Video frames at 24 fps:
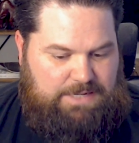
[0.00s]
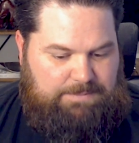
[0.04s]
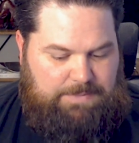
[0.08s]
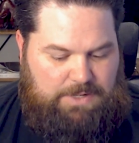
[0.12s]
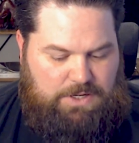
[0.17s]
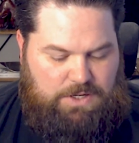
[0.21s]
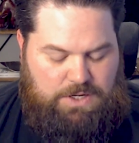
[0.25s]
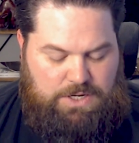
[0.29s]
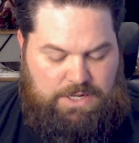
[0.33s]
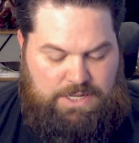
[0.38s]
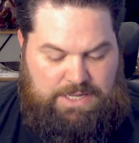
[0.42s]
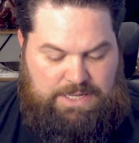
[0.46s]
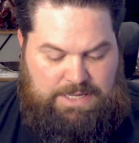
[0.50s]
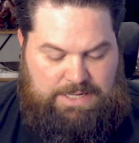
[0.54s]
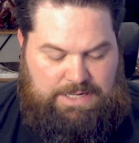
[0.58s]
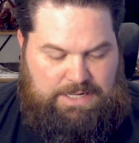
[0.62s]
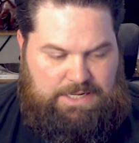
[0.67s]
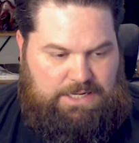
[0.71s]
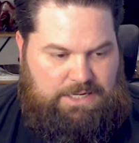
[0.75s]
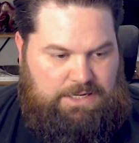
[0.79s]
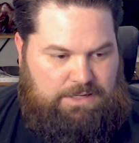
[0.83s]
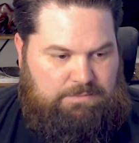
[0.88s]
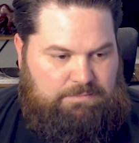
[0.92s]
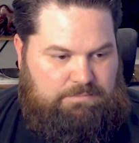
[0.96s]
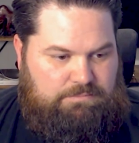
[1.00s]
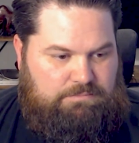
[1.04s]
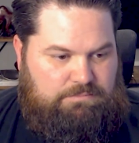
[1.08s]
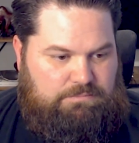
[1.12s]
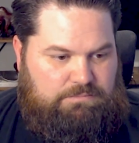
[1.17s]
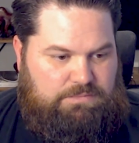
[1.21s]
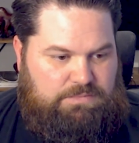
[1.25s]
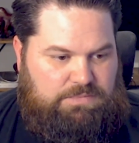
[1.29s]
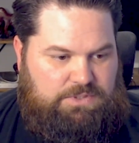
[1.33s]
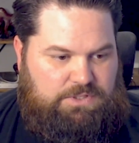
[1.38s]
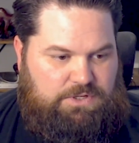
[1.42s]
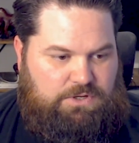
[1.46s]
about.
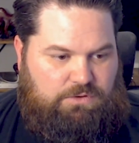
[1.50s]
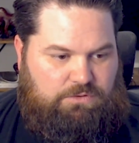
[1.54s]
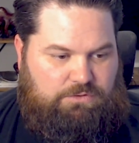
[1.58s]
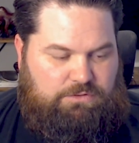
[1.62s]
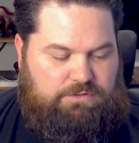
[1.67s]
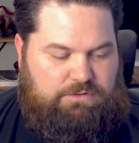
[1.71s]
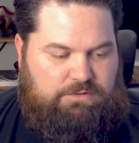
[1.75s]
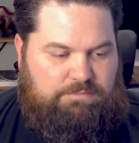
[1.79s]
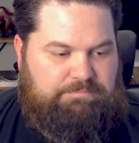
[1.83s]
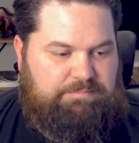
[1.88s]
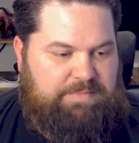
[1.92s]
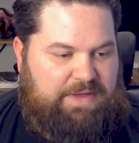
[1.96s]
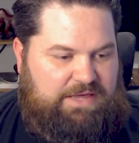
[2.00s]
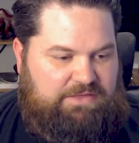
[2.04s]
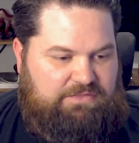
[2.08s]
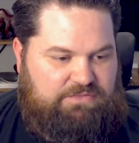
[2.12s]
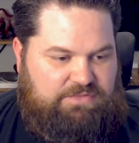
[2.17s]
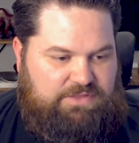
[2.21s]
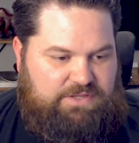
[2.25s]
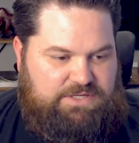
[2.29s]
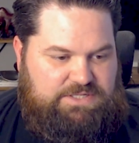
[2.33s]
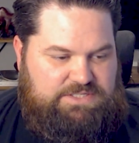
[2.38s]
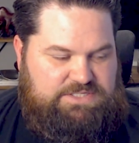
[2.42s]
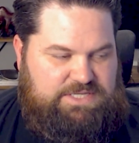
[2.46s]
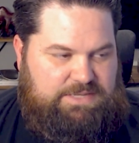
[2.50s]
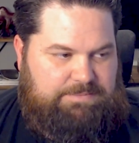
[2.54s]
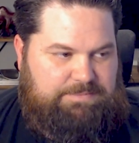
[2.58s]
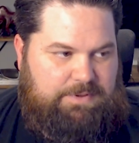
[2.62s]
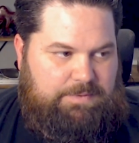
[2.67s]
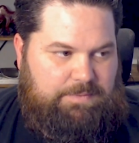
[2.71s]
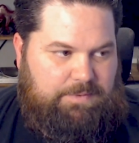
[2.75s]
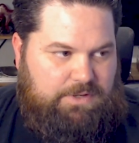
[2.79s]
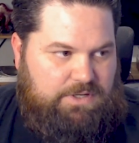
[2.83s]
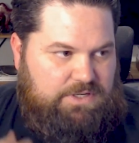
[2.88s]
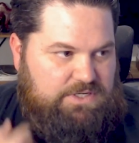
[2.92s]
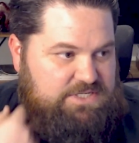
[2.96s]
The main things that
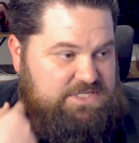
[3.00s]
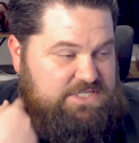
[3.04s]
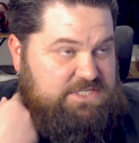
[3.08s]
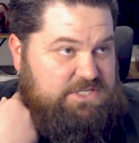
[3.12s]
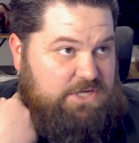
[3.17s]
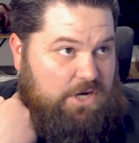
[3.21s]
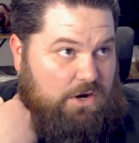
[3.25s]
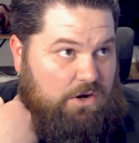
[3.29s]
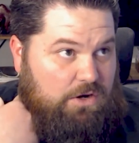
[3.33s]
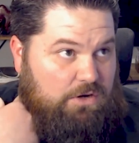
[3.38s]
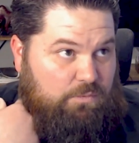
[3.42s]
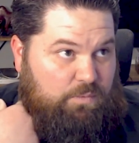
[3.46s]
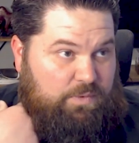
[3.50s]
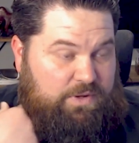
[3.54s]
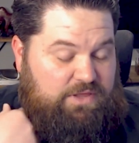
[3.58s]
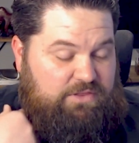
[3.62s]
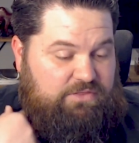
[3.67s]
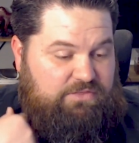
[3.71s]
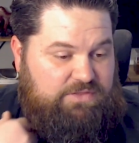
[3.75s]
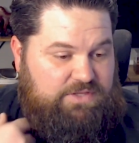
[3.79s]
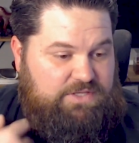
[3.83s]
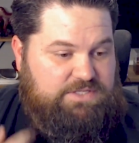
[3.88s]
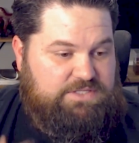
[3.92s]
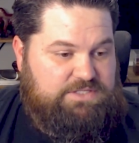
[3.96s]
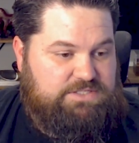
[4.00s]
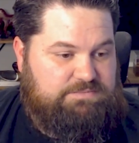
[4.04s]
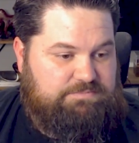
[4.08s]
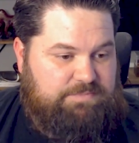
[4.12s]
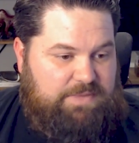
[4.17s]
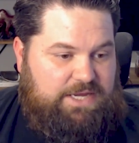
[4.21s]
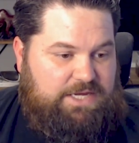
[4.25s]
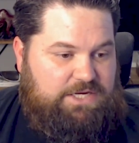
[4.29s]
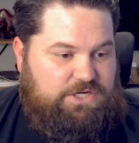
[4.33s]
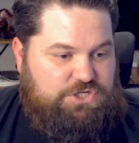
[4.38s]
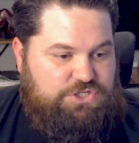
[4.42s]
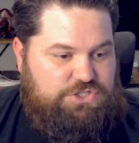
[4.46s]
people are going to start with is
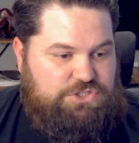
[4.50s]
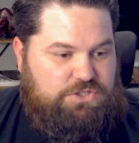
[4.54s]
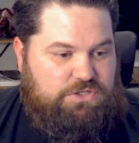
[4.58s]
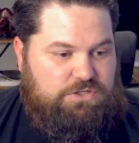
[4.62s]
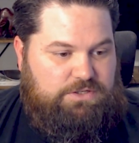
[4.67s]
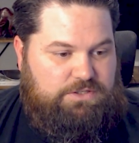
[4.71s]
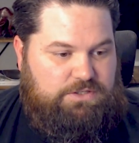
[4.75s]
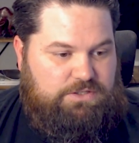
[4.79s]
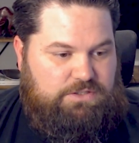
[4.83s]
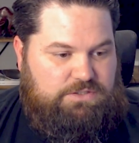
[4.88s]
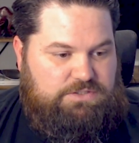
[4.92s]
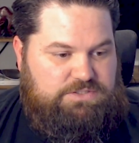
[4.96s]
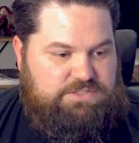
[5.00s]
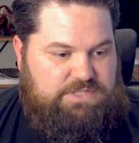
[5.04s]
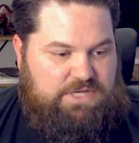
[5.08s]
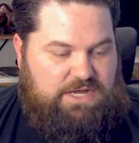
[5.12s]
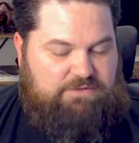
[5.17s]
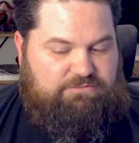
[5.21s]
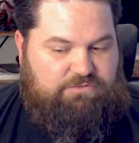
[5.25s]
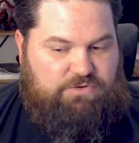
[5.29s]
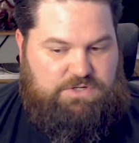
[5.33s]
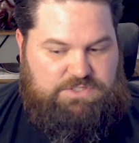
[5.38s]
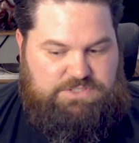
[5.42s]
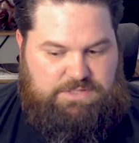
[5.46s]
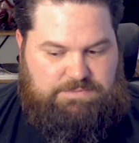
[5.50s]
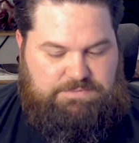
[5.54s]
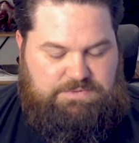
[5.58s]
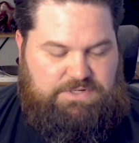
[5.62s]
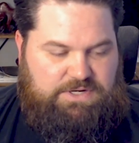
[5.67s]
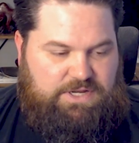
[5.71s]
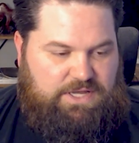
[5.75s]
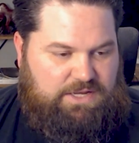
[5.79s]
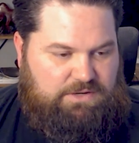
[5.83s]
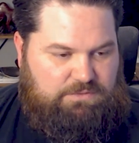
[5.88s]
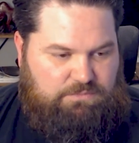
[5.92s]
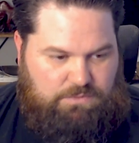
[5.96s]
making sure your software is up to
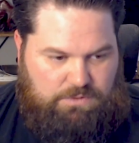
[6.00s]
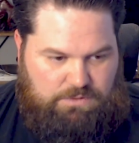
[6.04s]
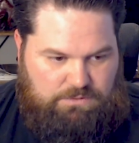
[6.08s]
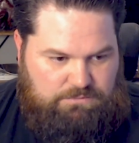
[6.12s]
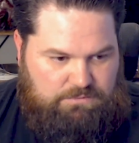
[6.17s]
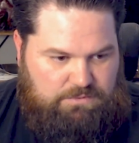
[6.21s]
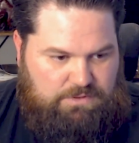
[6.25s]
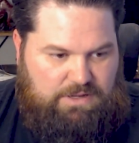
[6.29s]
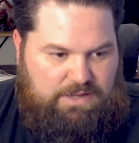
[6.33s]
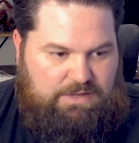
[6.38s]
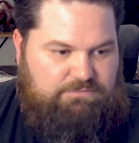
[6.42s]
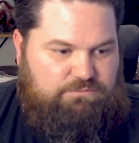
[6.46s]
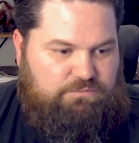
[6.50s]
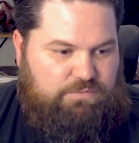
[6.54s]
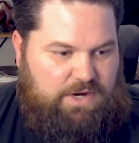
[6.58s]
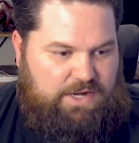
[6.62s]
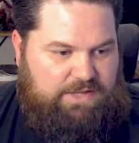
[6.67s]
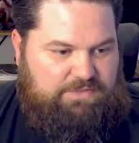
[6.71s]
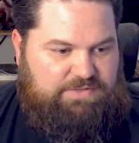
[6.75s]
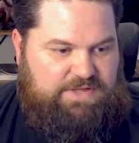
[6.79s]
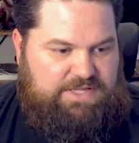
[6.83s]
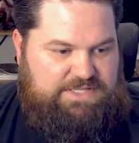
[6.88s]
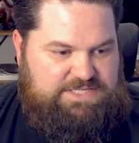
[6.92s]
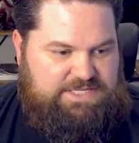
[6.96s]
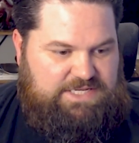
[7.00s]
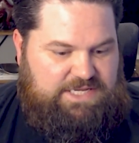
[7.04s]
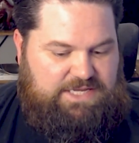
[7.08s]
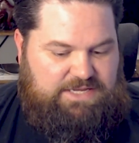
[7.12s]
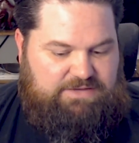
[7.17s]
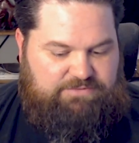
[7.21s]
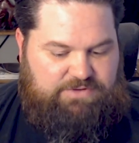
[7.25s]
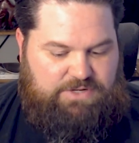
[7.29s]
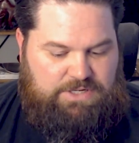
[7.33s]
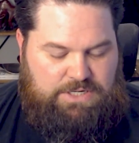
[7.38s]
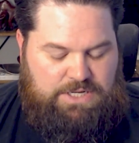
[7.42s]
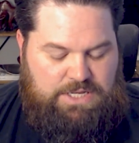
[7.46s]
date. Well, right, that's a
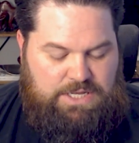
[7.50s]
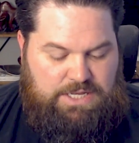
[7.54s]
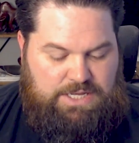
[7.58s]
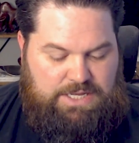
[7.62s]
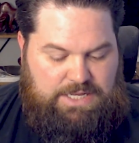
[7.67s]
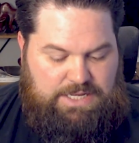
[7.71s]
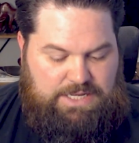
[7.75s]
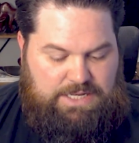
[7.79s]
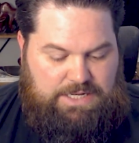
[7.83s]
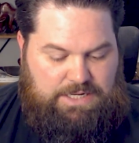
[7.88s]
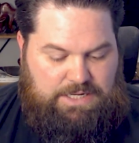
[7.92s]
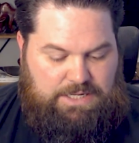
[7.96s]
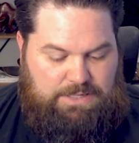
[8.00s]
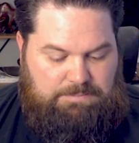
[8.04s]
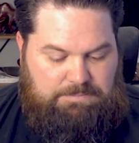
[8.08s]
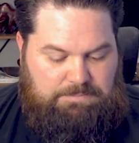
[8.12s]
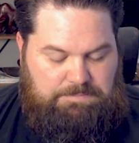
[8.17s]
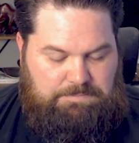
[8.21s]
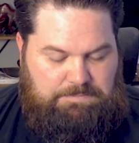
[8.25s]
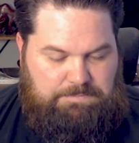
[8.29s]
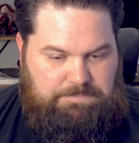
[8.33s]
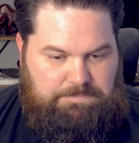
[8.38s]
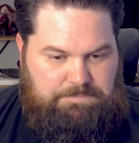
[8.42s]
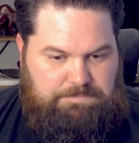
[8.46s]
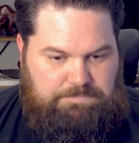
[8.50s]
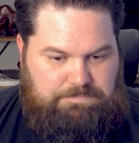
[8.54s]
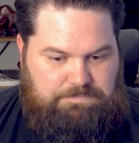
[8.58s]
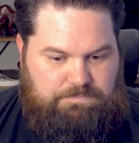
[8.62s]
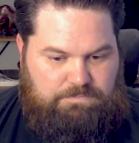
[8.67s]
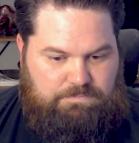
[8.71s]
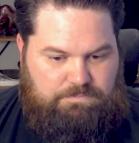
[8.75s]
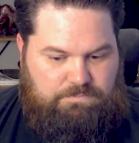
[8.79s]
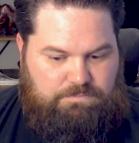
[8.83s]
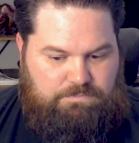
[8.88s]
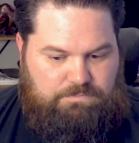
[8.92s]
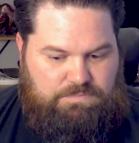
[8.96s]
given.
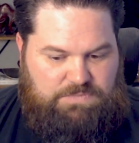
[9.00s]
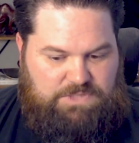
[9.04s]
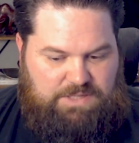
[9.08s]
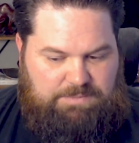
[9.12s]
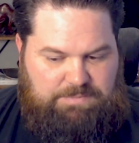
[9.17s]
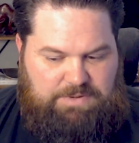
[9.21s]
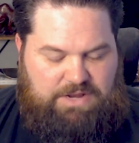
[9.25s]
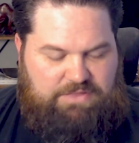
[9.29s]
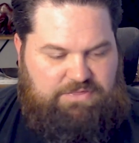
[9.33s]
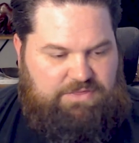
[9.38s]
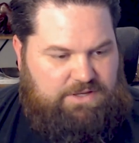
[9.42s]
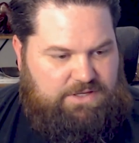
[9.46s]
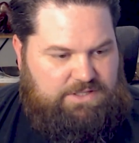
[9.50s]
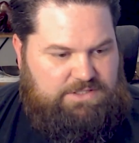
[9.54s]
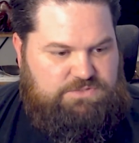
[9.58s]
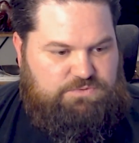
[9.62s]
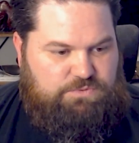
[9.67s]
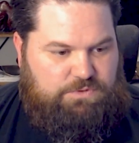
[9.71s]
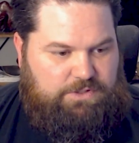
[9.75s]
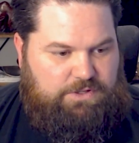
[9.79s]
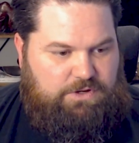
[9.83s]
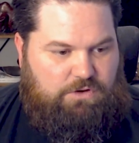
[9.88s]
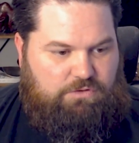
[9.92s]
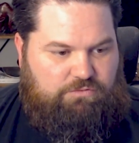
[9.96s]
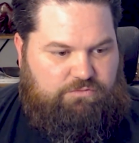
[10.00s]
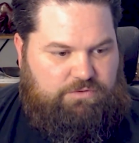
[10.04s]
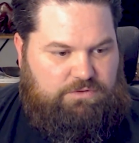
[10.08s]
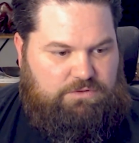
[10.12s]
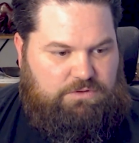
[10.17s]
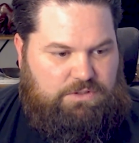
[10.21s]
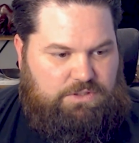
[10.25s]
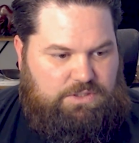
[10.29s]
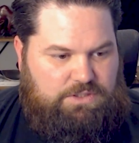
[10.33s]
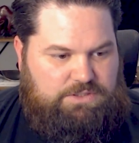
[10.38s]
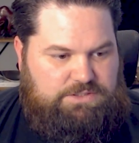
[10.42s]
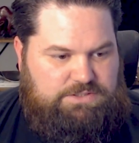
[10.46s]
But I think it's really
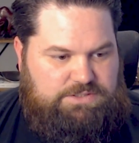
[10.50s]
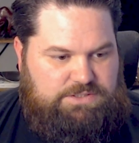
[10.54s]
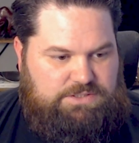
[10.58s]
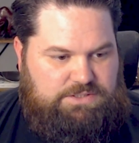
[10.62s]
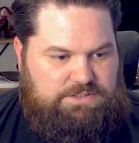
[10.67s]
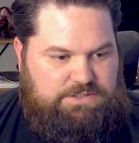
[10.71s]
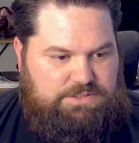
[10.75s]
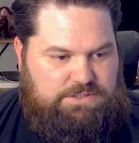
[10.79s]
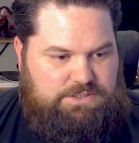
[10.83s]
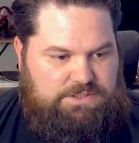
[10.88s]
overlooked